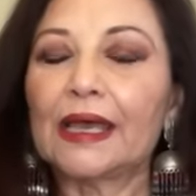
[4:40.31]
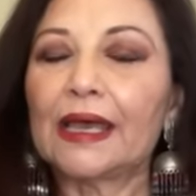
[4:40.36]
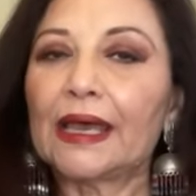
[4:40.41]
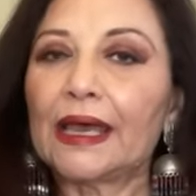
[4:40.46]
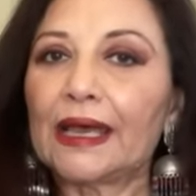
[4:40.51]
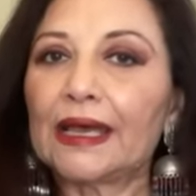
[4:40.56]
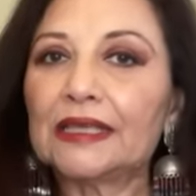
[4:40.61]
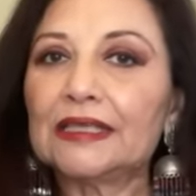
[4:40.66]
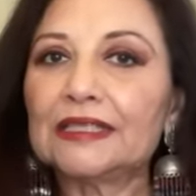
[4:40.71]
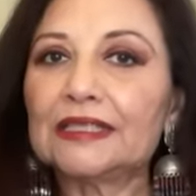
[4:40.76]

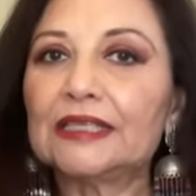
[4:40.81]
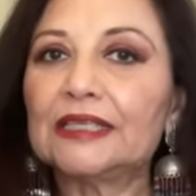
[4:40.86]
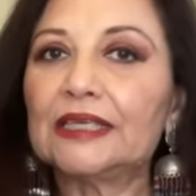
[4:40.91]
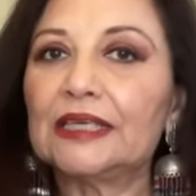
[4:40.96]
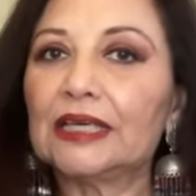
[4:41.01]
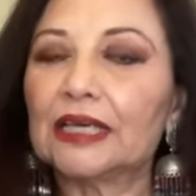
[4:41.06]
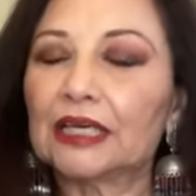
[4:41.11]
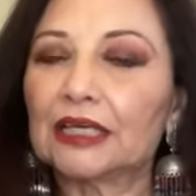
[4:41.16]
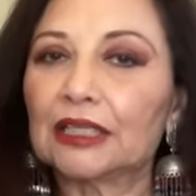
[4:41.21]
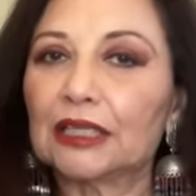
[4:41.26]
Hence, the
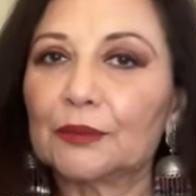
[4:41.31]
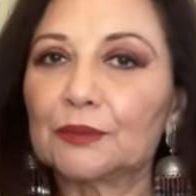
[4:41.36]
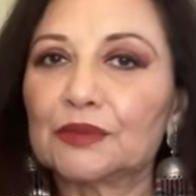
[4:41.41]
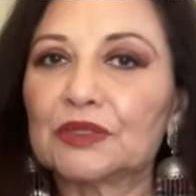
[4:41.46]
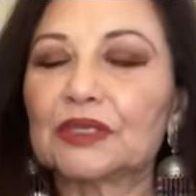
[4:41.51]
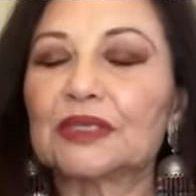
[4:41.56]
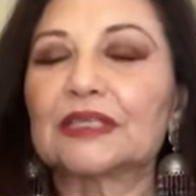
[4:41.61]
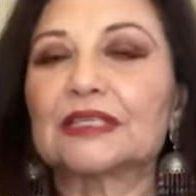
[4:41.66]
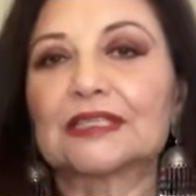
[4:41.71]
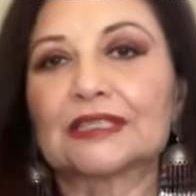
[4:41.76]
eclipse
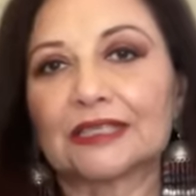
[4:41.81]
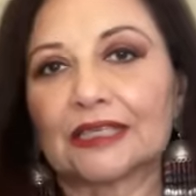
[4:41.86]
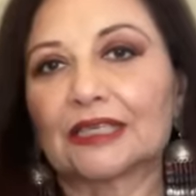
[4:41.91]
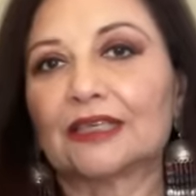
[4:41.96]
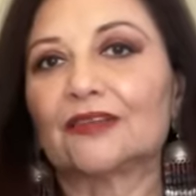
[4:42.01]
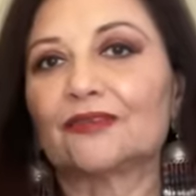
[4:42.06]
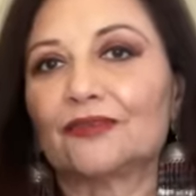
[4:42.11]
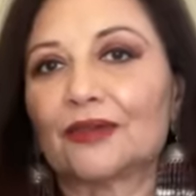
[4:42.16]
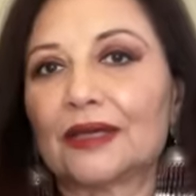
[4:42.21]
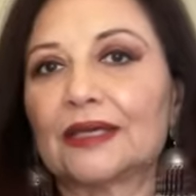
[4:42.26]

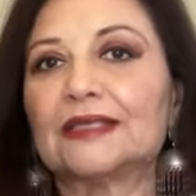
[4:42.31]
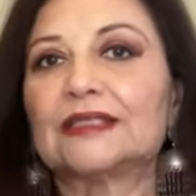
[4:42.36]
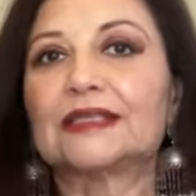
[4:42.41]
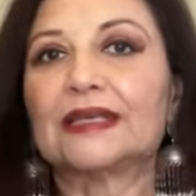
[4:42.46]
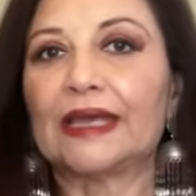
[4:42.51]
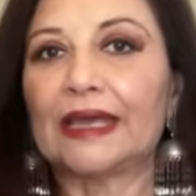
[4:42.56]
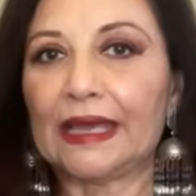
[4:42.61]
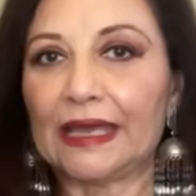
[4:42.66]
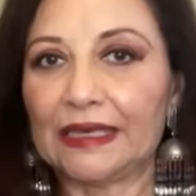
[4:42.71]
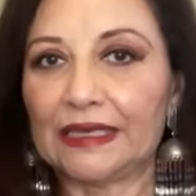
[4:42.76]
signifies
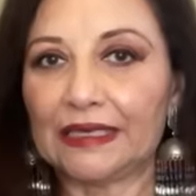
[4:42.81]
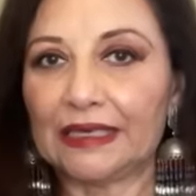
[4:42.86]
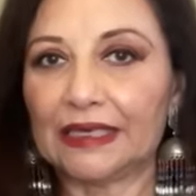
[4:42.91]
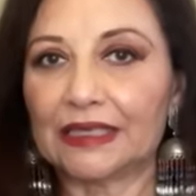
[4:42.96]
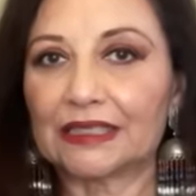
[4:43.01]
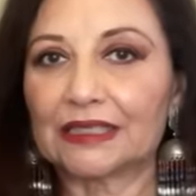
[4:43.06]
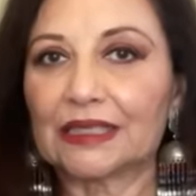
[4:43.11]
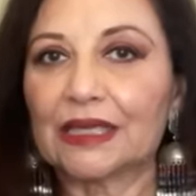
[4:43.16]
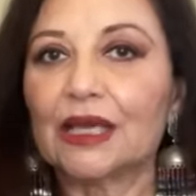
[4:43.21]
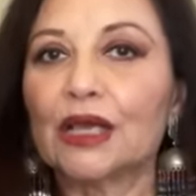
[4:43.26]

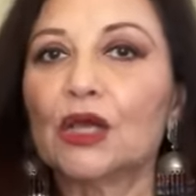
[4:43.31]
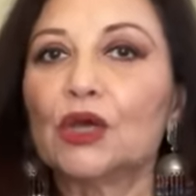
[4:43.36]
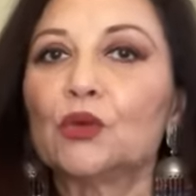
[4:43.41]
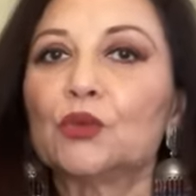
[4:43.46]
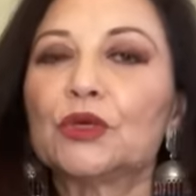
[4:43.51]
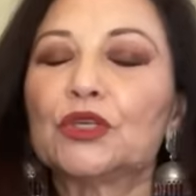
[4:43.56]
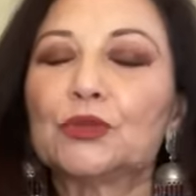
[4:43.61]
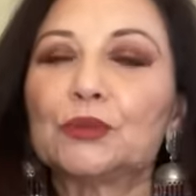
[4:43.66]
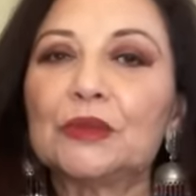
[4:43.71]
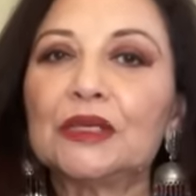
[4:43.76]
endings,
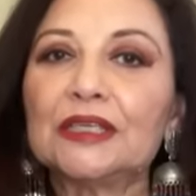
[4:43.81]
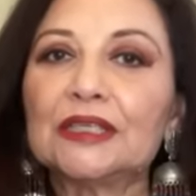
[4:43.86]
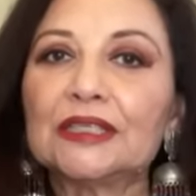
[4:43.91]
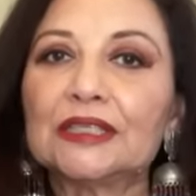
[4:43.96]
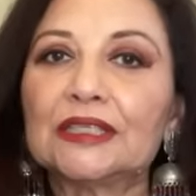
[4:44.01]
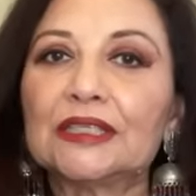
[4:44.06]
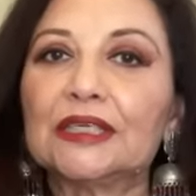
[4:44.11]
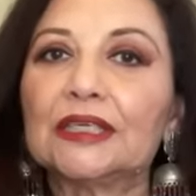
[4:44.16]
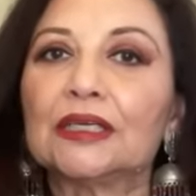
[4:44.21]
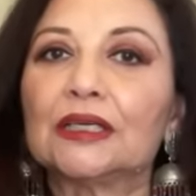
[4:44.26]
which
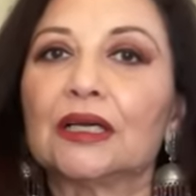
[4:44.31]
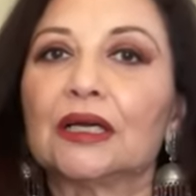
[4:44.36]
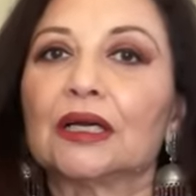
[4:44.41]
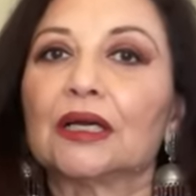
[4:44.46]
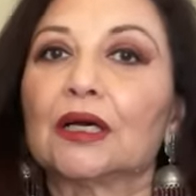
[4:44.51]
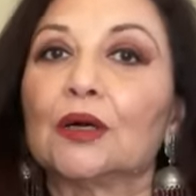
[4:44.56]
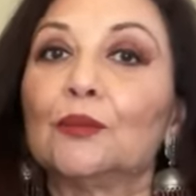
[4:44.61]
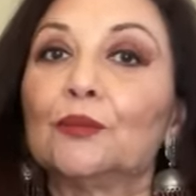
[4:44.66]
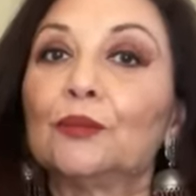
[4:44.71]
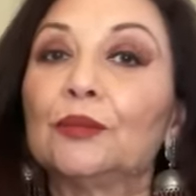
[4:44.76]
means the uh,
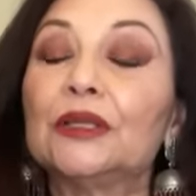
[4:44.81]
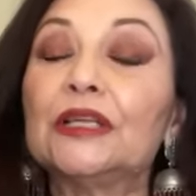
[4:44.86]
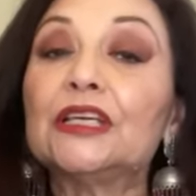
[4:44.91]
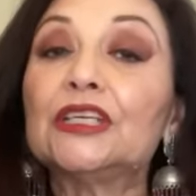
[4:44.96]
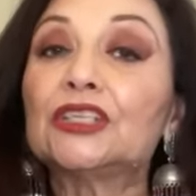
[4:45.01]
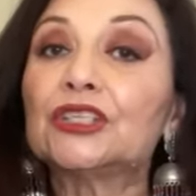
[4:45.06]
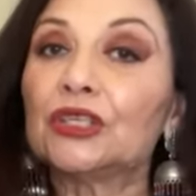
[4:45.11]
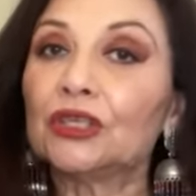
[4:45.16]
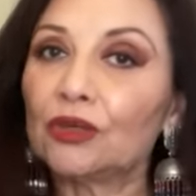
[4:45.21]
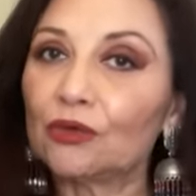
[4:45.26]

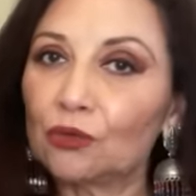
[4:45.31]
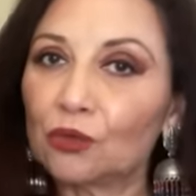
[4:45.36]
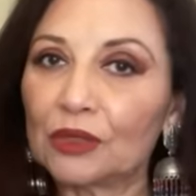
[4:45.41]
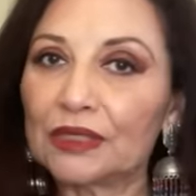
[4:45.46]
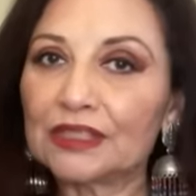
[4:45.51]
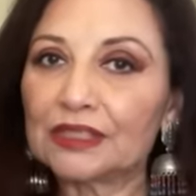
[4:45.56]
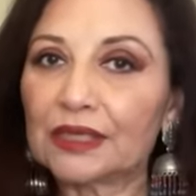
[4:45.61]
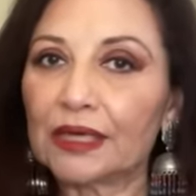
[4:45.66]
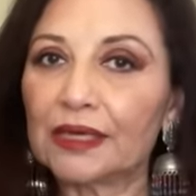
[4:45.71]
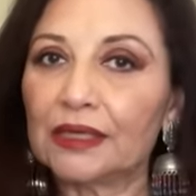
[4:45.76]
completion of
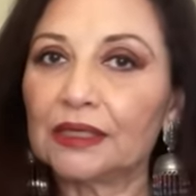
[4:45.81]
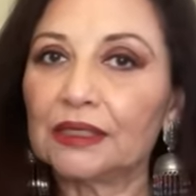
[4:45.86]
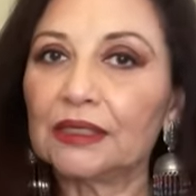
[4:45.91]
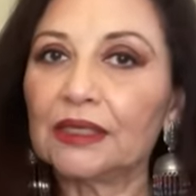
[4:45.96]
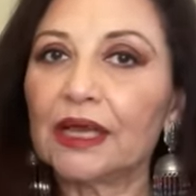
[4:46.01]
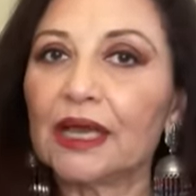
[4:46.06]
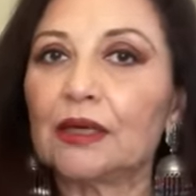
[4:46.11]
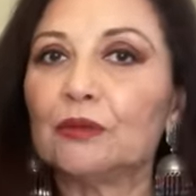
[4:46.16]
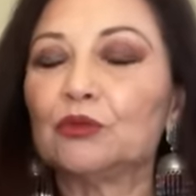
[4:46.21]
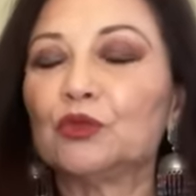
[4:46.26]
one cycle
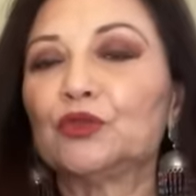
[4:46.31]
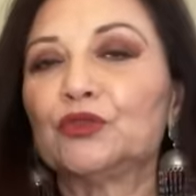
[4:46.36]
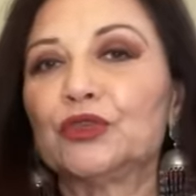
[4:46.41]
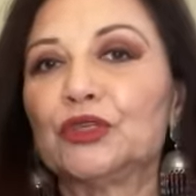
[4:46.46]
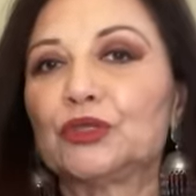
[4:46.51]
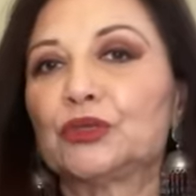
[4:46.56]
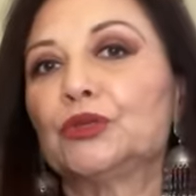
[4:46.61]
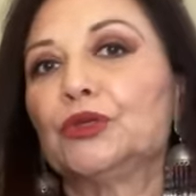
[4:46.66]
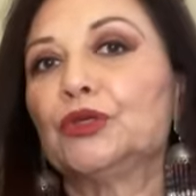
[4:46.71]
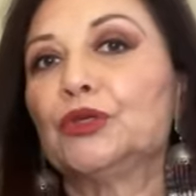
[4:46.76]
and moving
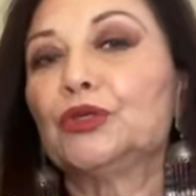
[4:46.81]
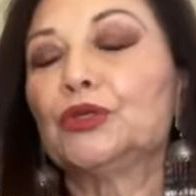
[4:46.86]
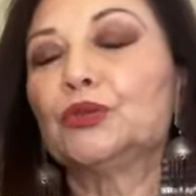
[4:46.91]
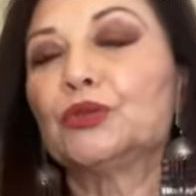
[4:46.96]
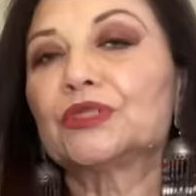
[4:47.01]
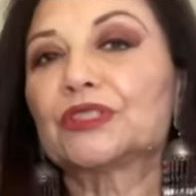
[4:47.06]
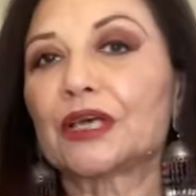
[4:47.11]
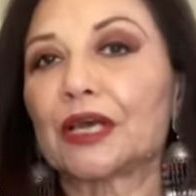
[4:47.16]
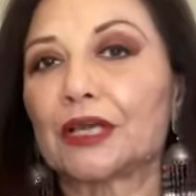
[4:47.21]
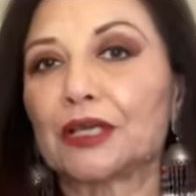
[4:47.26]
to a new
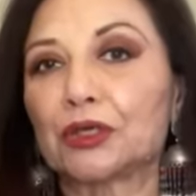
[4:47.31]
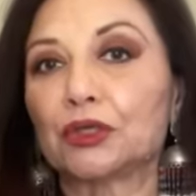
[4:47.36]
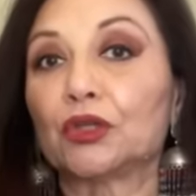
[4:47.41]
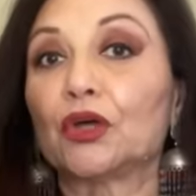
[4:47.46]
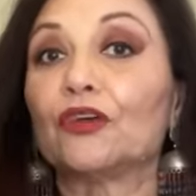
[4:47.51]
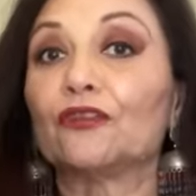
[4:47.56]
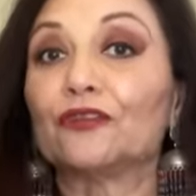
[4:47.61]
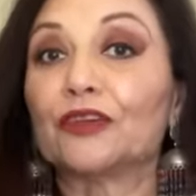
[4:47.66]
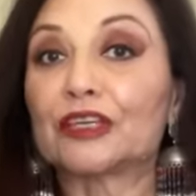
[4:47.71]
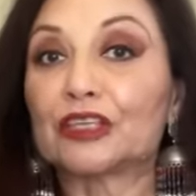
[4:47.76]
cycle
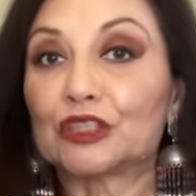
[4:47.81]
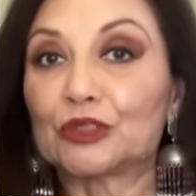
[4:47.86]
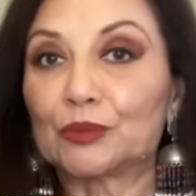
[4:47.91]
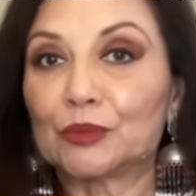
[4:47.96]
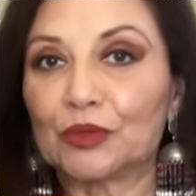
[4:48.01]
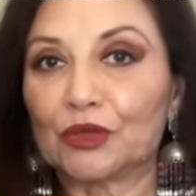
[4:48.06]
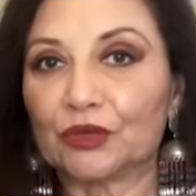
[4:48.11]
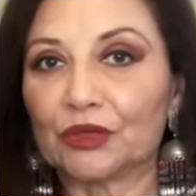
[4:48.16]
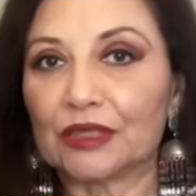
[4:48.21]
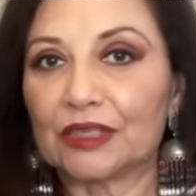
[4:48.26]
of
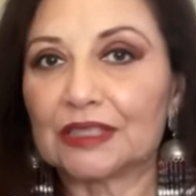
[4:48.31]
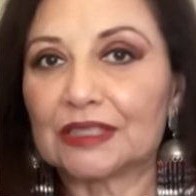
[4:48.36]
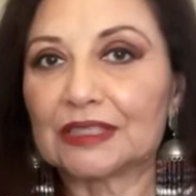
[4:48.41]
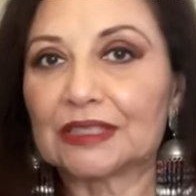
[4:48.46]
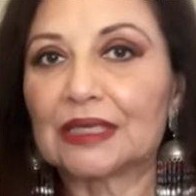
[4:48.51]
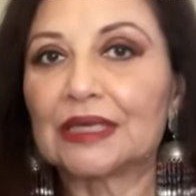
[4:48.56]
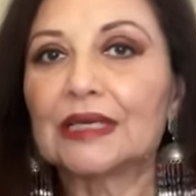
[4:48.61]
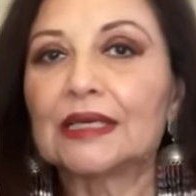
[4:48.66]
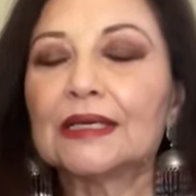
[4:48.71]
experience.